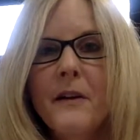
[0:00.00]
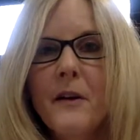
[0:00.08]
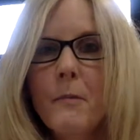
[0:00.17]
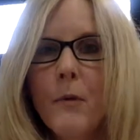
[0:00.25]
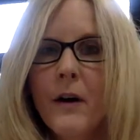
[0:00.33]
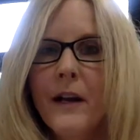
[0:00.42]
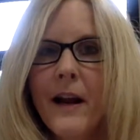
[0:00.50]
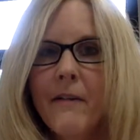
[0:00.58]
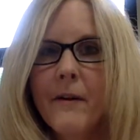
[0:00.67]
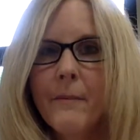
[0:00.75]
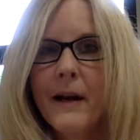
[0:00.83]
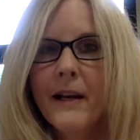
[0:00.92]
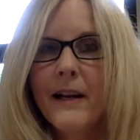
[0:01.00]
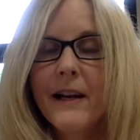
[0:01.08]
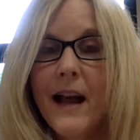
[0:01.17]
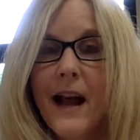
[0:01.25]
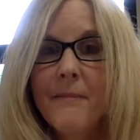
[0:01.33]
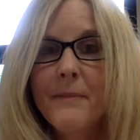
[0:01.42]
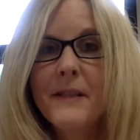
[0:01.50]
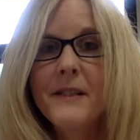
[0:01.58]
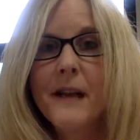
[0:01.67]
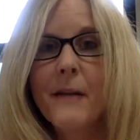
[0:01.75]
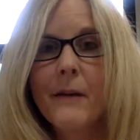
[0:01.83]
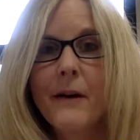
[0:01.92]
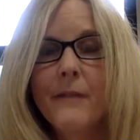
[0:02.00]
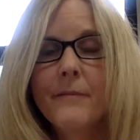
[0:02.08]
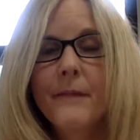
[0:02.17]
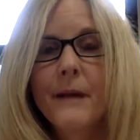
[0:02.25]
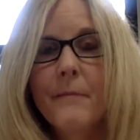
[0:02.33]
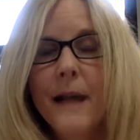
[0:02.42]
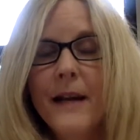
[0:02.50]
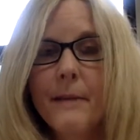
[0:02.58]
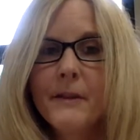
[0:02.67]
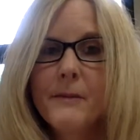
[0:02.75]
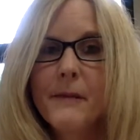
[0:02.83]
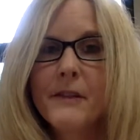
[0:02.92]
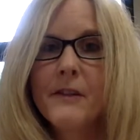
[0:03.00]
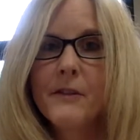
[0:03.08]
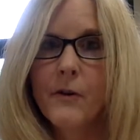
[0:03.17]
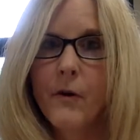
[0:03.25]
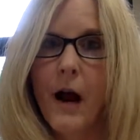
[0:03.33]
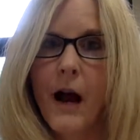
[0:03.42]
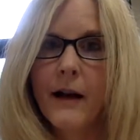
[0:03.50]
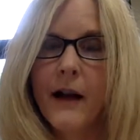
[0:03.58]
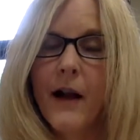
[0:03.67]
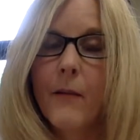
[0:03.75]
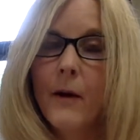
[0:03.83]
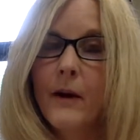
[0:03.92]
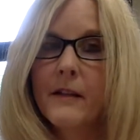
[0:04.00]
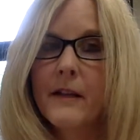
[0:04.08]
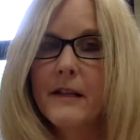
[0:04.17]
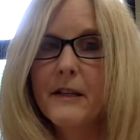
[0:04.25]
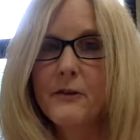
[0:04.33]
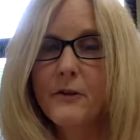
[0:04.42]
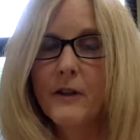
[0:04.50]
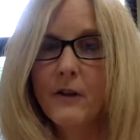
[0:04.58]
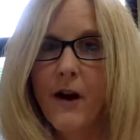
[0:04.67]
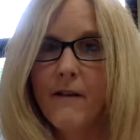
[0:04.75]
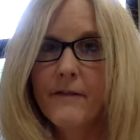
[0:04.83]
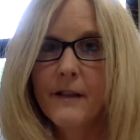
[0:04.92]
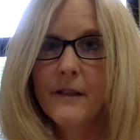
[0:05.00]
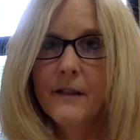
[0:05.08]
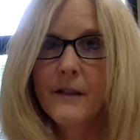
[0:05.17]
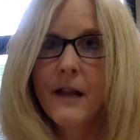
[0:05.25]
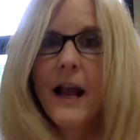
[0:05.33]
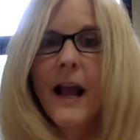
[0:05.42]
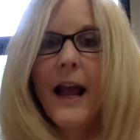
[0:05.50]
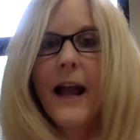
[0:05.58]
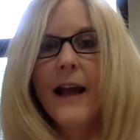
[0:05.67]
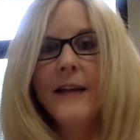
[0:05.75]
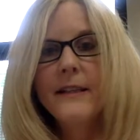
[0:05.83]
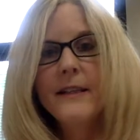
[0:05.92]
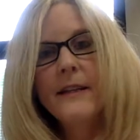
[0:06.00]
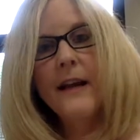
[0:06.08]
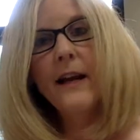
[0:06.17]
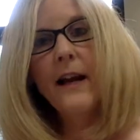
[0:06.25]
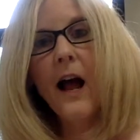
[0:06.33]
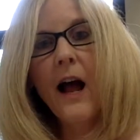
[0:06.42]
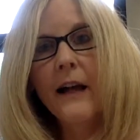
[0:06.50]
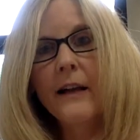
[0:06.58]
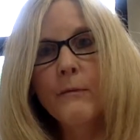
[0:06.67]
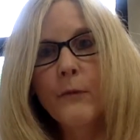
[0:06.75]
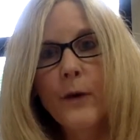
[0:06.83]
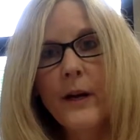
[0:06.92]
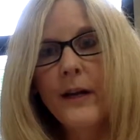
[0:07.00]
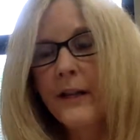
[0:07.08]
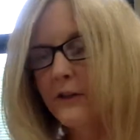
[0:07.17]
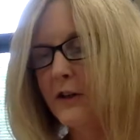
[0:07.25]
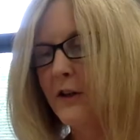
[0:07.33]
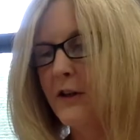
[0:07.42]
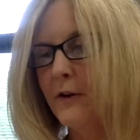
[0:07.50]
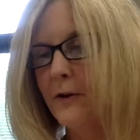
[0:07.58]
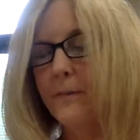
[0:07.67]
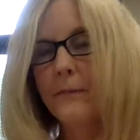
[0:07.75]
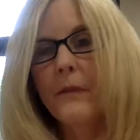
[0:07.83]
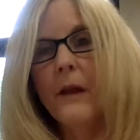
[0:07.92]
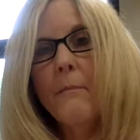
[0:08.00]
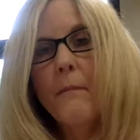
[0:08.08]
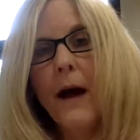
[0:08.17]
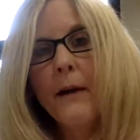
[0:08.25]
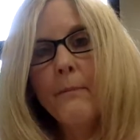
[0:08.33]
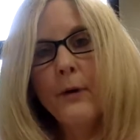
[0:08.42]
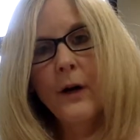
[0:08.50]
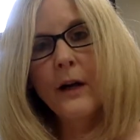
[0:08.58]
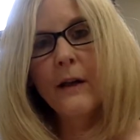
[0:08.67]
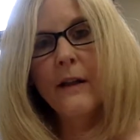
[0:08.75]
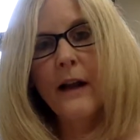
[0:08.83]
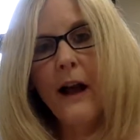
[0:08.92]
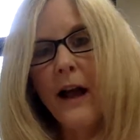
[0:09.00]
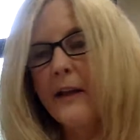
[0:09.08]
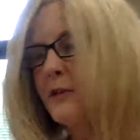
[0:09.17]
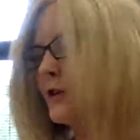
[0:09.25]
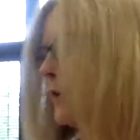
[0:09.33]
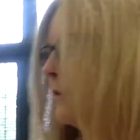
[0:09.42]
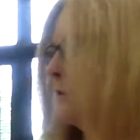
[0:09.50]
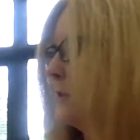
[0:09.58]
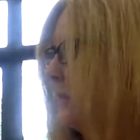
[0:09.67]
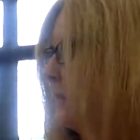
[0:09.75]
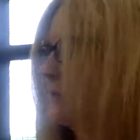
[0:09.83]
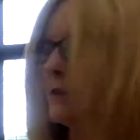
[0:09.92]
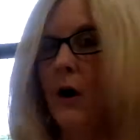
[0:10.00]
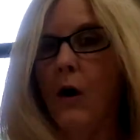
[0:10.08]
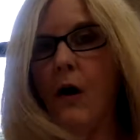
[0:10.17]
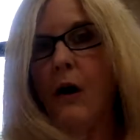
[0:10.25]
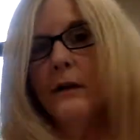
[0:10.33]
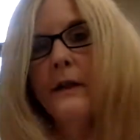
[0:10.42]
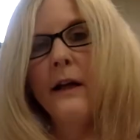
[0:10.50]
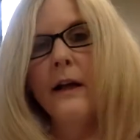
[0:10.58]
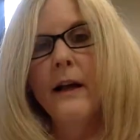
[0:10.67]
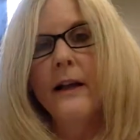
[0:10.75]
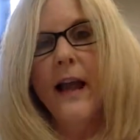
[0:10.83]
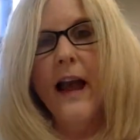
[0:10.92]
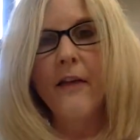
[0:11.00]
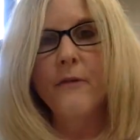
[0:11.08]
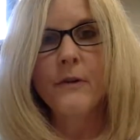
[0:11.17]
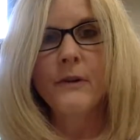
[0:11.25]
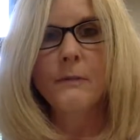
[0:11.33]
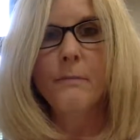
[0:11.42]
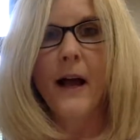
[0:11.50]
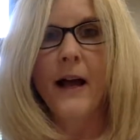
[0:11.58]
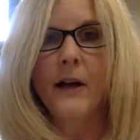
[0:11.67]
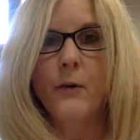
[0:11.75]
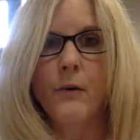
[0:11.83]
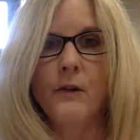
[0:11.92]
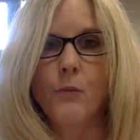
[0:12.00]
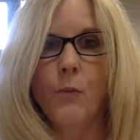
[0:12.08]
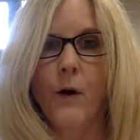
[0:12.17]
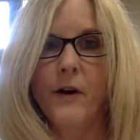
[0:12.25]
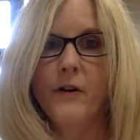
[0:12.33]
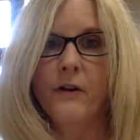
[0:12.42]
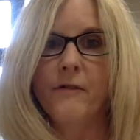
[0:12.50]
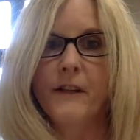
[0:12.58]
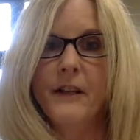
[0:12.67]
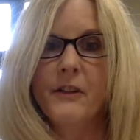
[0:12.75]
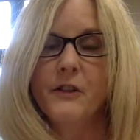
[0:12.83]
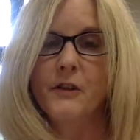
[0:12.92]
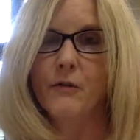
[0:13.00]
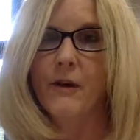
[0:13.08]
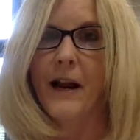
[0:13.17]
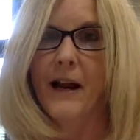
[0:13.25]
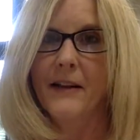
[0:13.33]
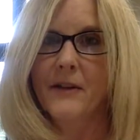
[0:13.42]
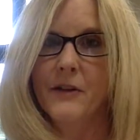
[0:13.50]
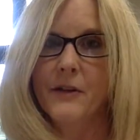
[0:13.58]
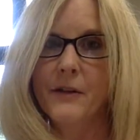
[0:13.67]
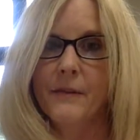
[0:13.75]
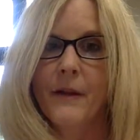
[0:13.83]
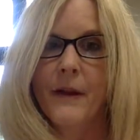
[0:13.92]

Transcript: Good morning, everybody, and happy summer. My name is Mrs. Kroc. I work at the district office, and today I am reading to you. My book that I chose is called Katherine's Bike Was Wonderfully Strange.